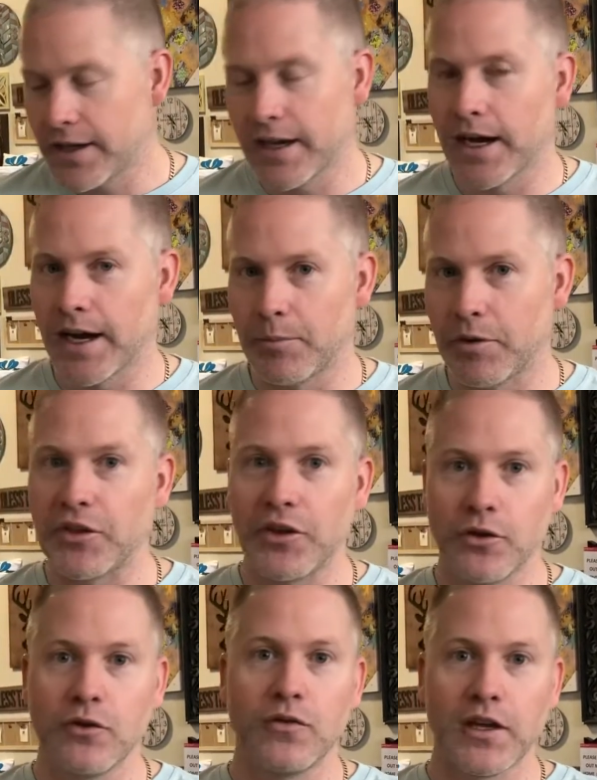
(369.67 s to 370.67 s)
but the
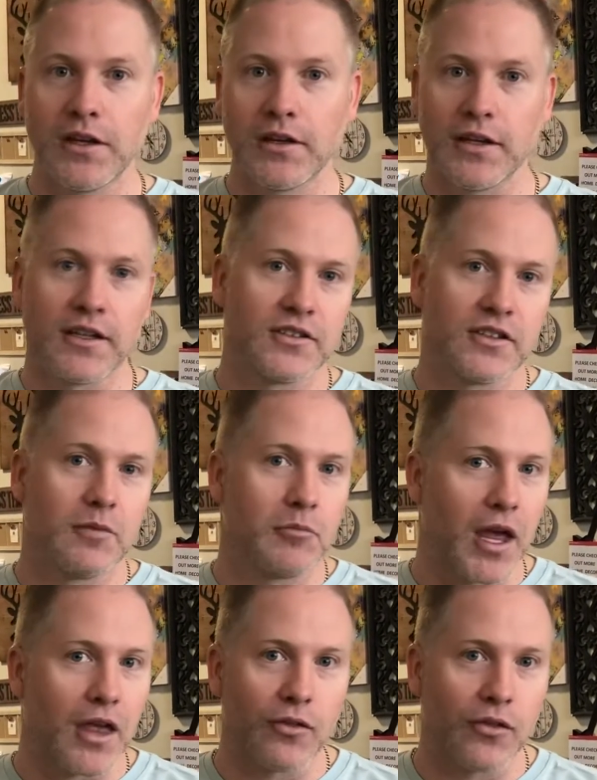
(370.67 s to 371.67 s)
UV is the
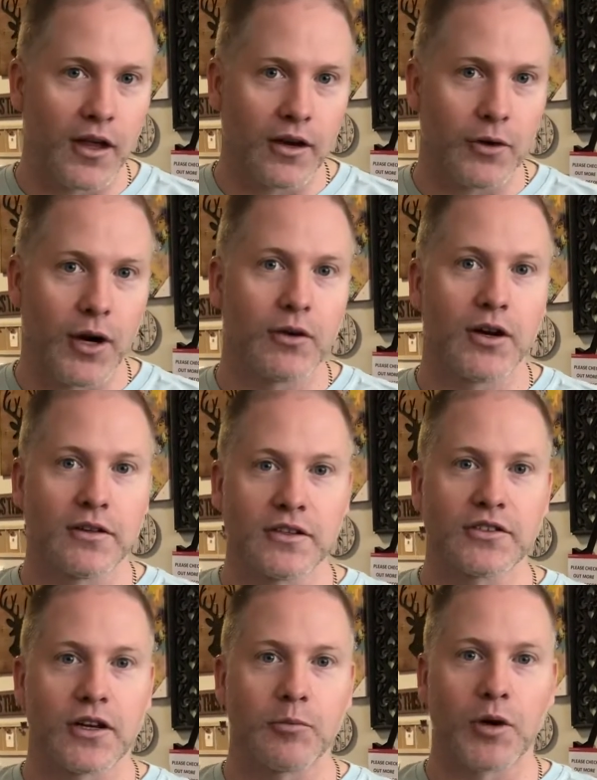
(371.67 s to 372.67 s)
main thing around here that's
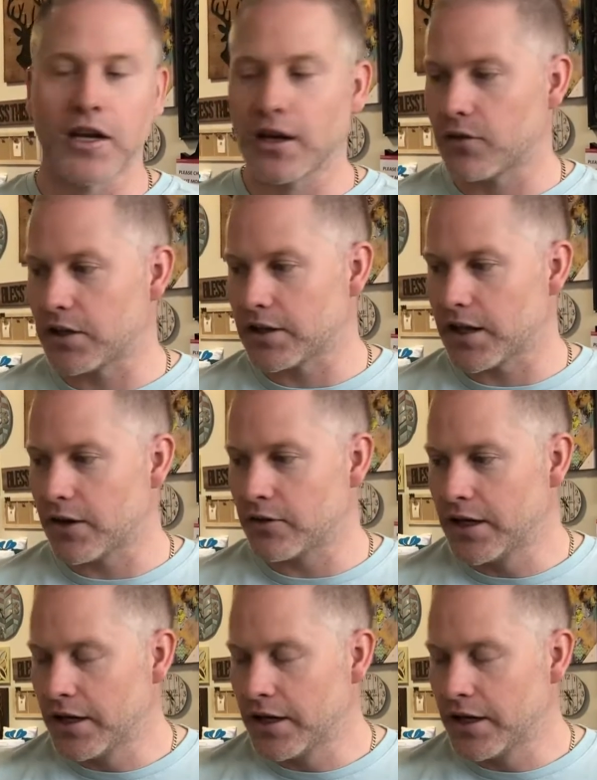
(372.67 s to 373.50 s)
going to break everything down.